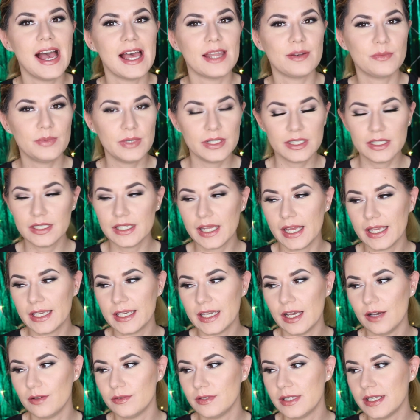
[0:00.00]
I really like
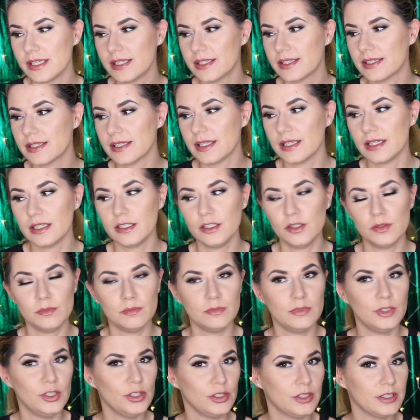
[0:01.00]
how this uh,
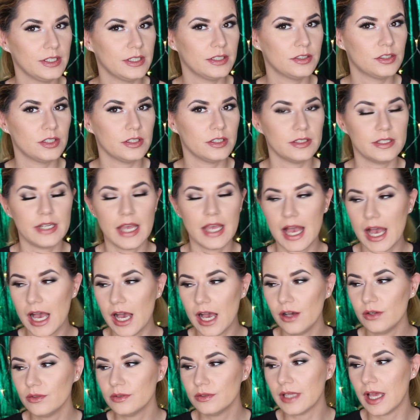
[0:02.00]
look turned
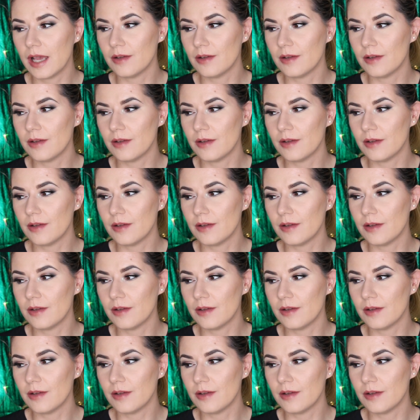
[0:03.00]
out.